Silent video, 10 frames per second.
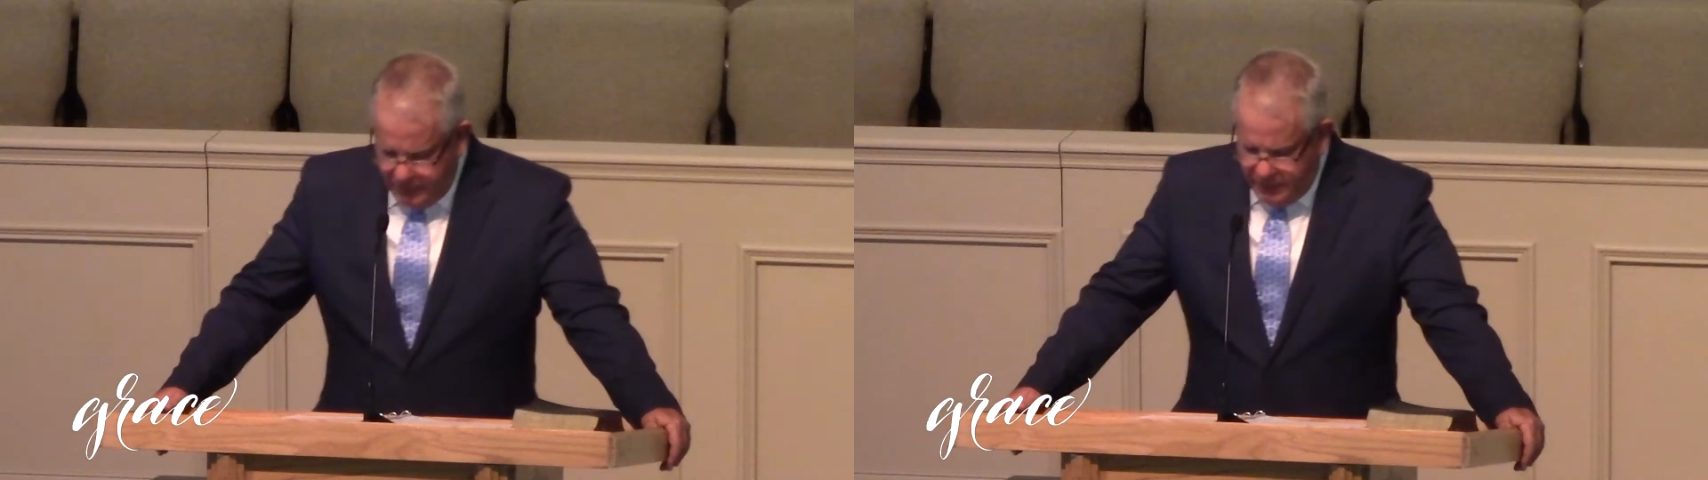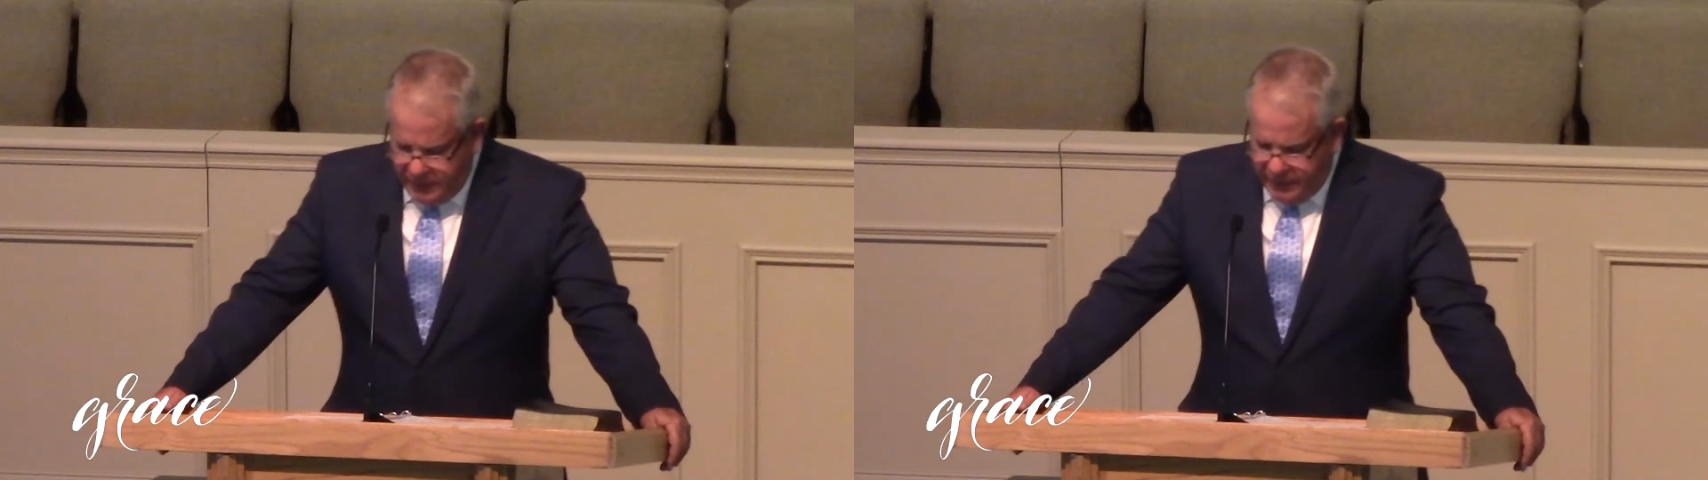
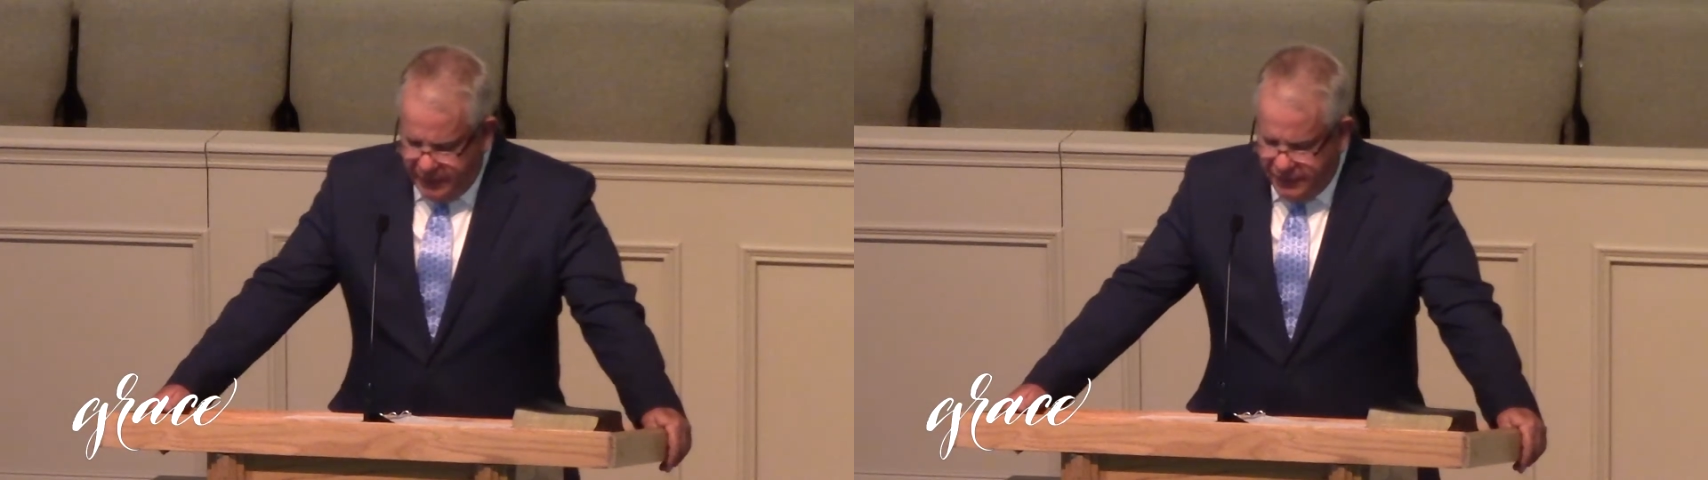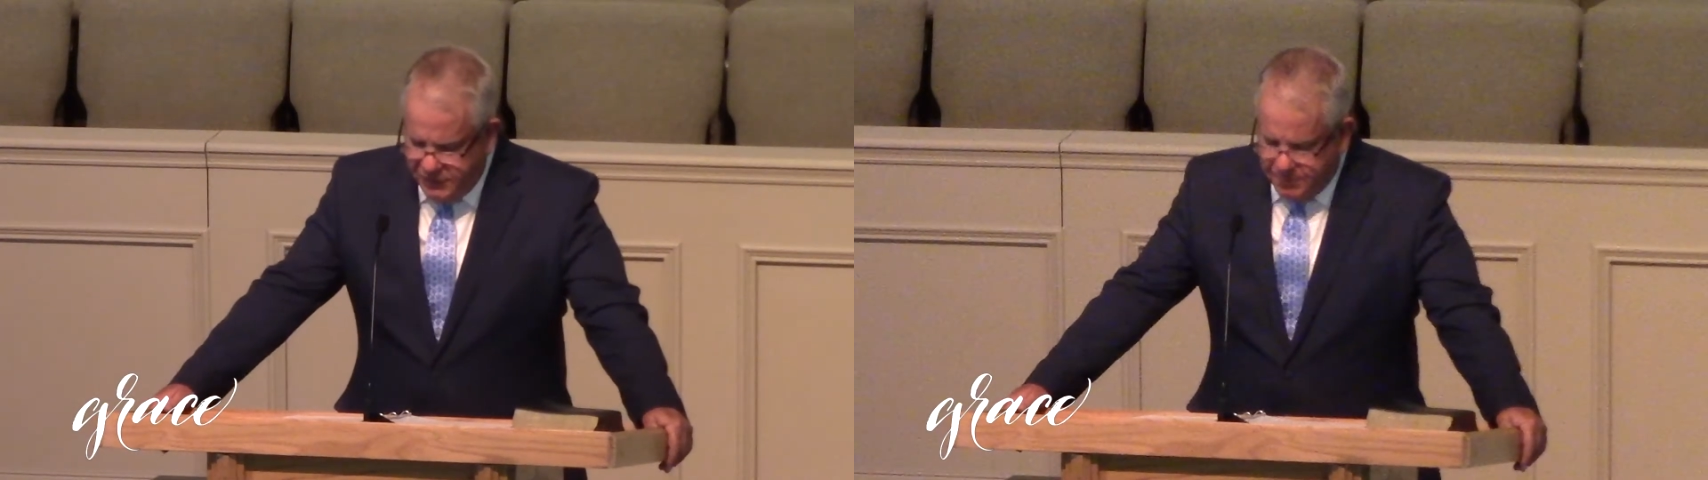And yet,
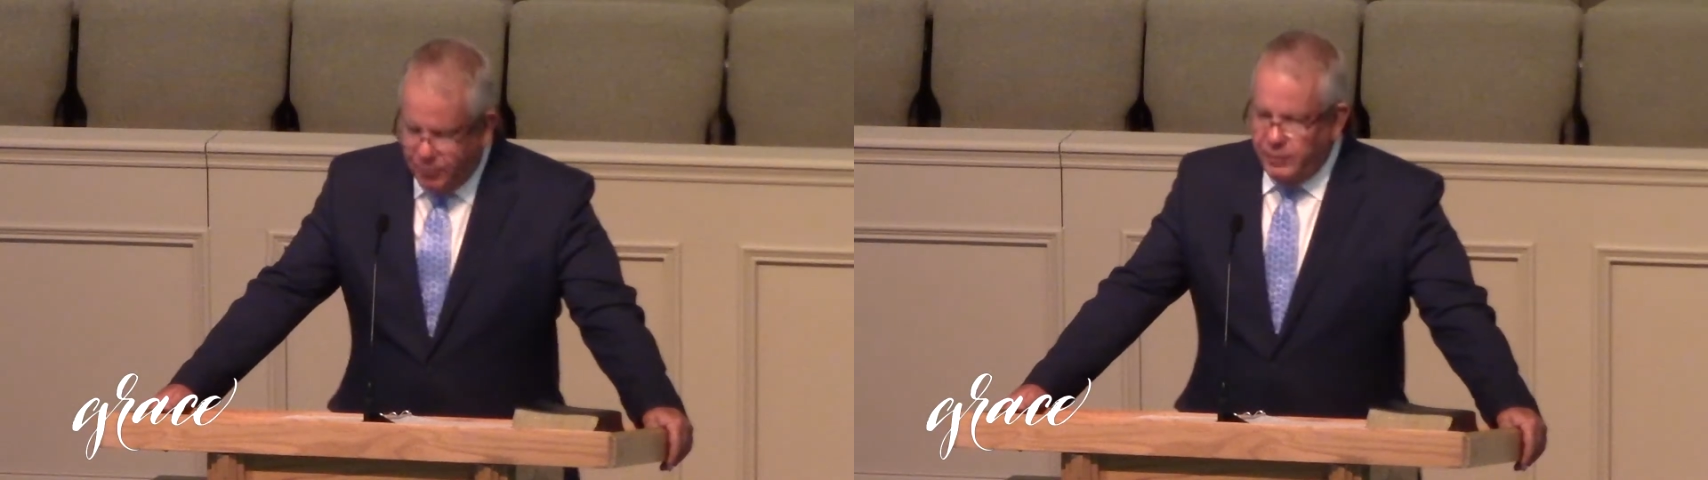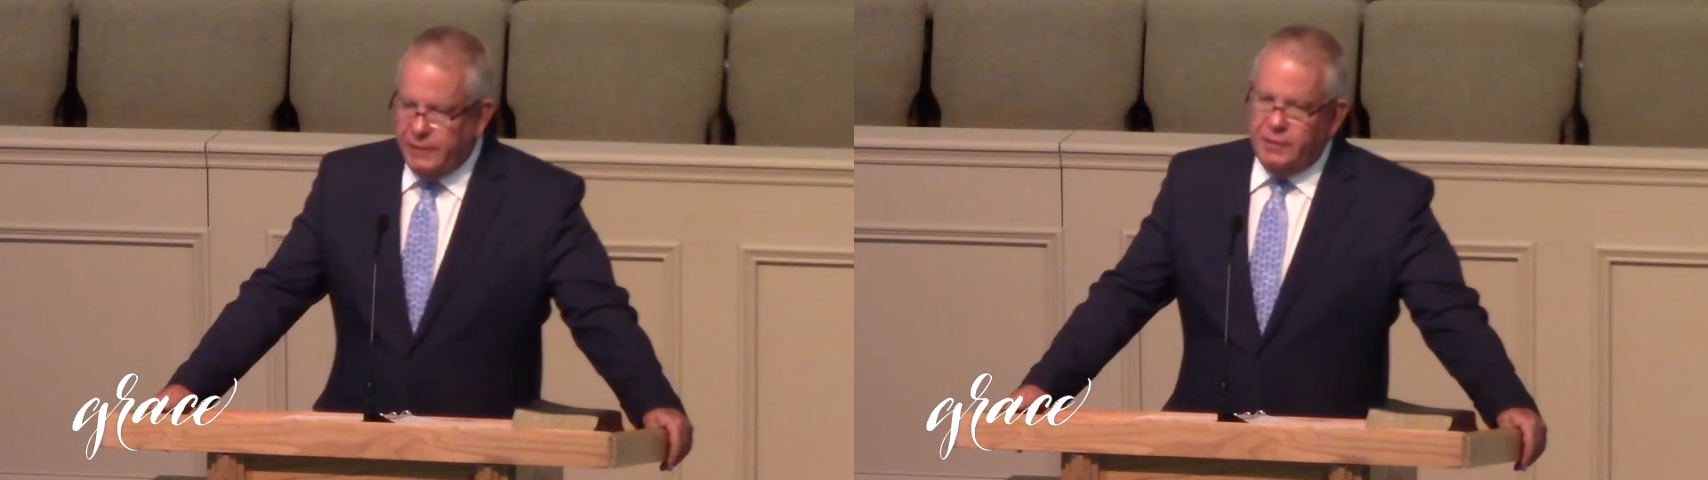here's the
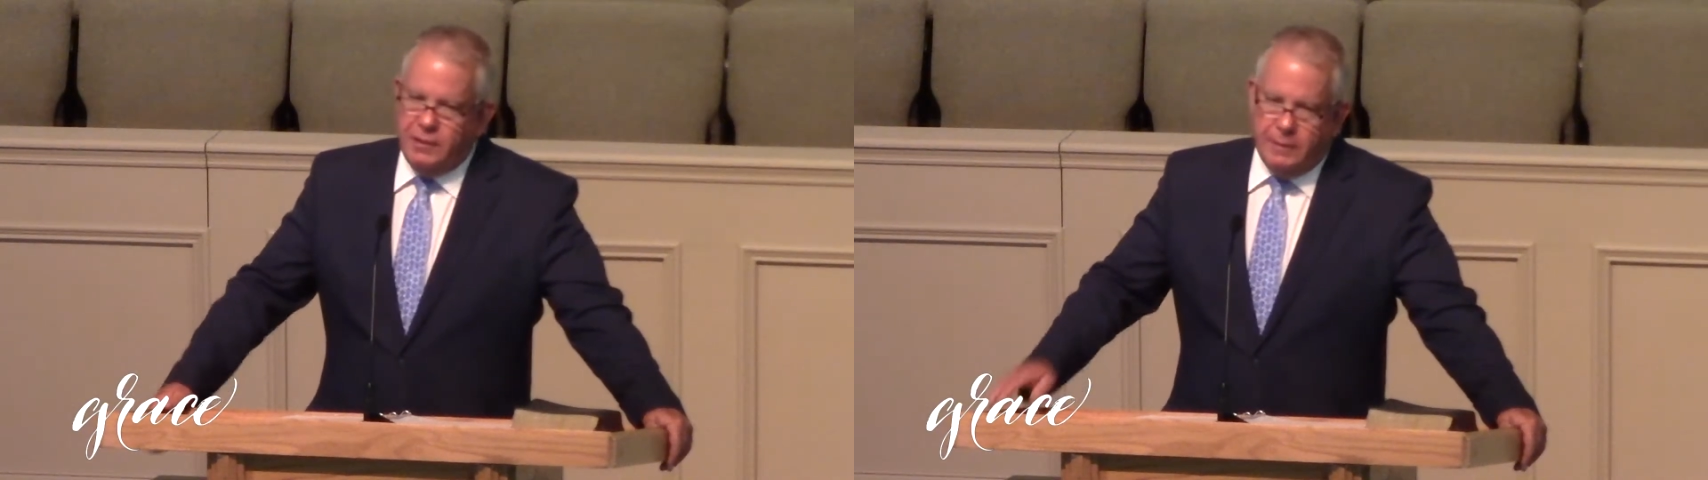point. You know